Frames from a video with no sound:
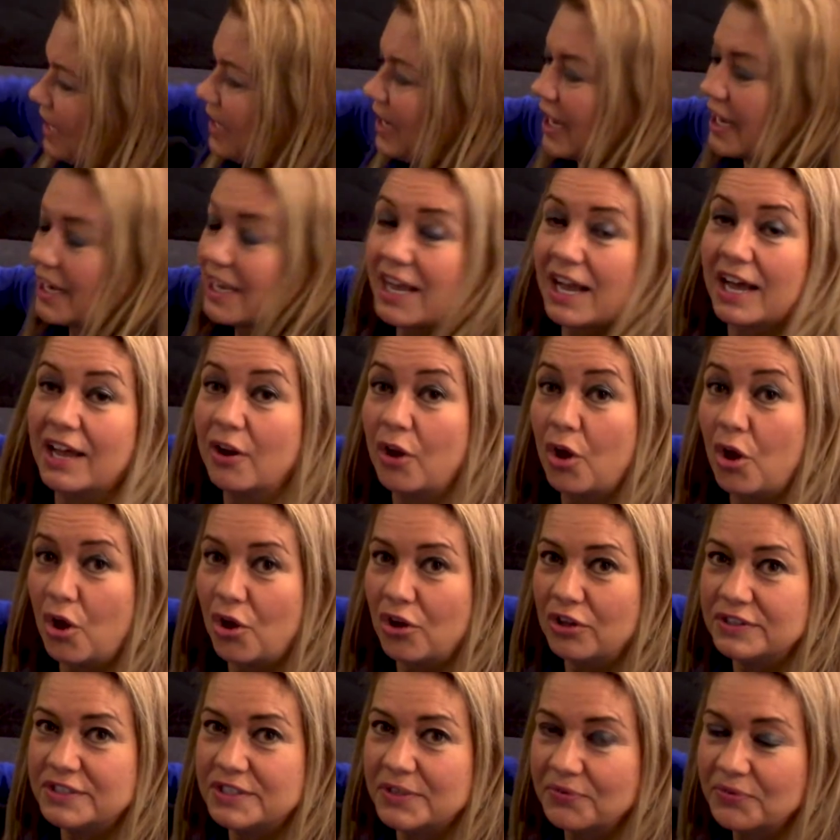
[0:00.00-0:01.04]
I cut
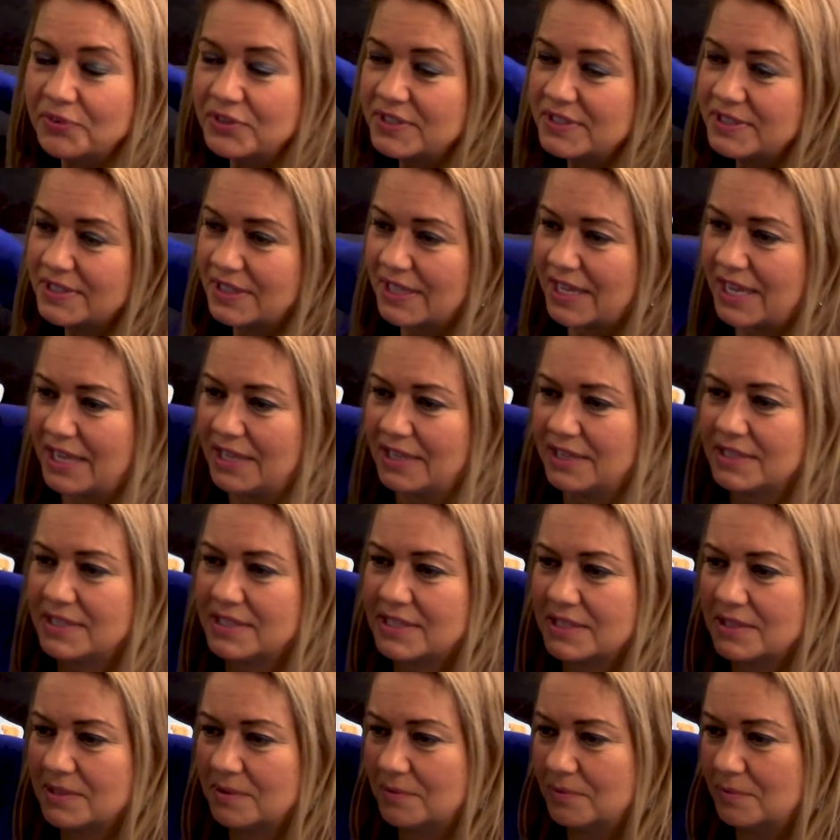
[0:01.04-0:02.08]
all different
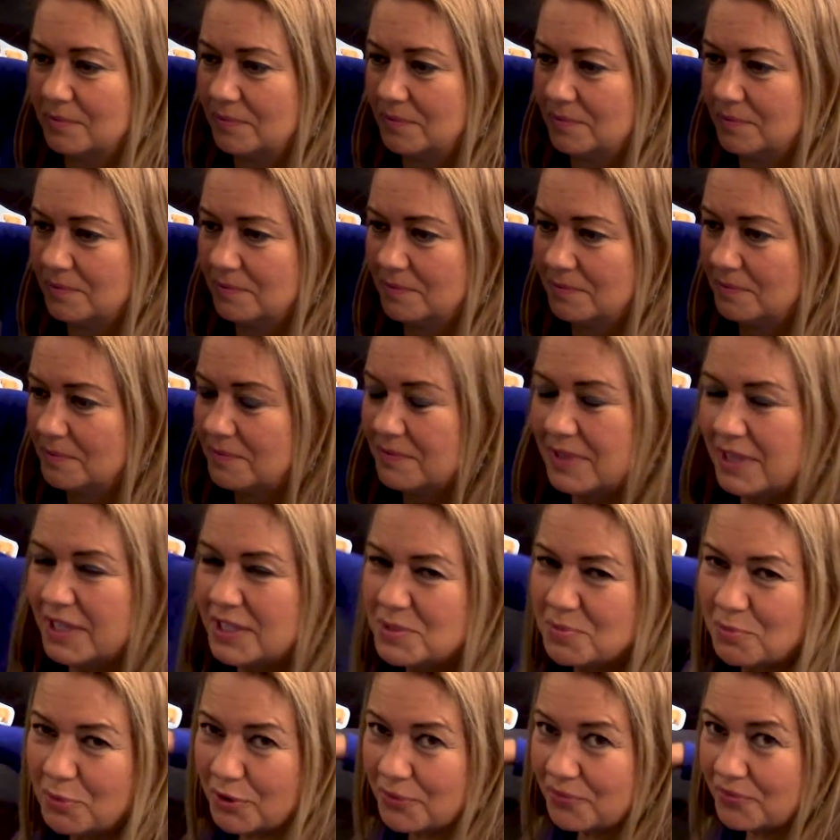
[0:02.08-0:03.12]
lengths. It's
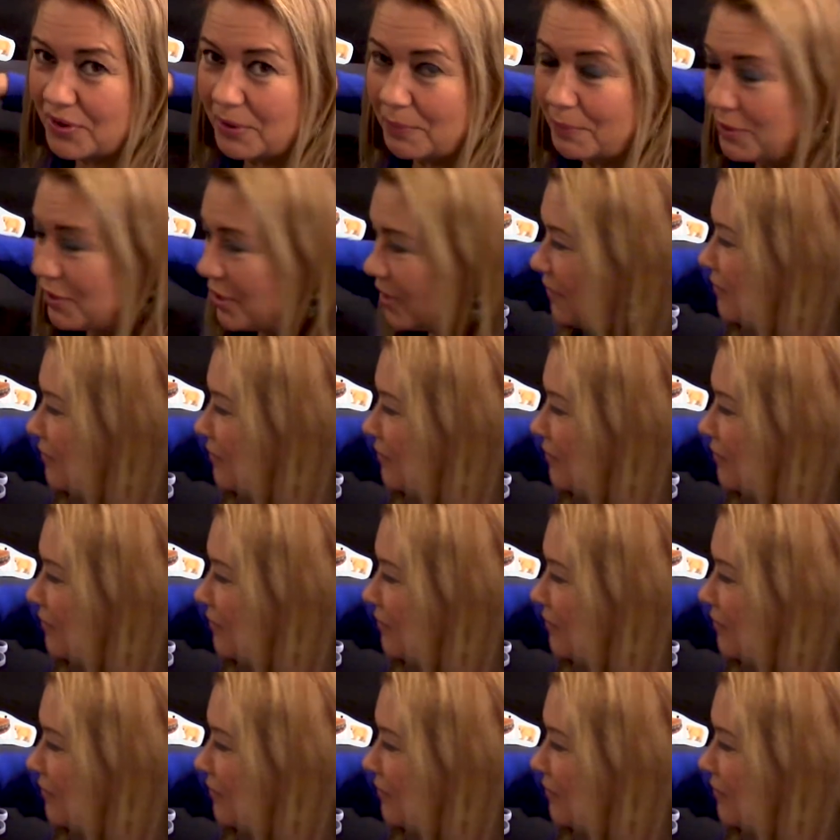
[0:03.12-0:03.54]
more fun when you have